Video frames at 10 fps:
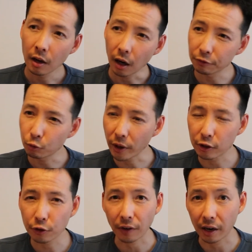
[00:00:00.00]
of
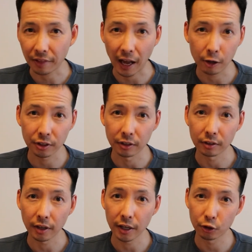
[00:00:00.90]
which
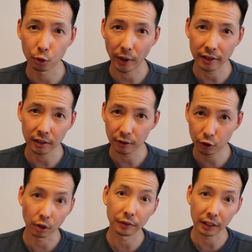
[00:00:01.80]
5,000 is already
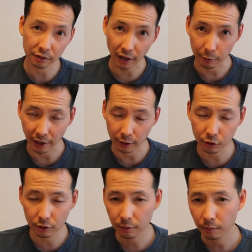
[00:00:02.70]
serving Sky
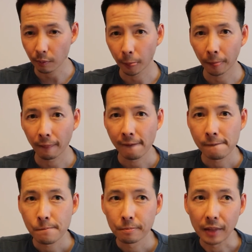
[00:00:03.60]
Ranch.
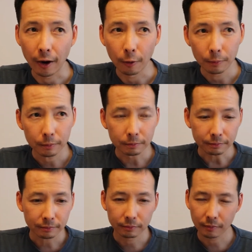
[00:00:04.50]
Now,
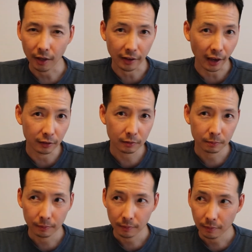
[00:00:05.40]
again,
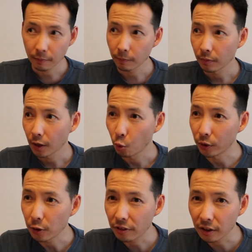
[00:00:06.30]
when
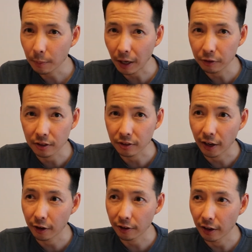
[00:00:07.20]
you think about this
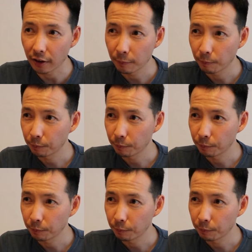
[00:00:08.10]
area,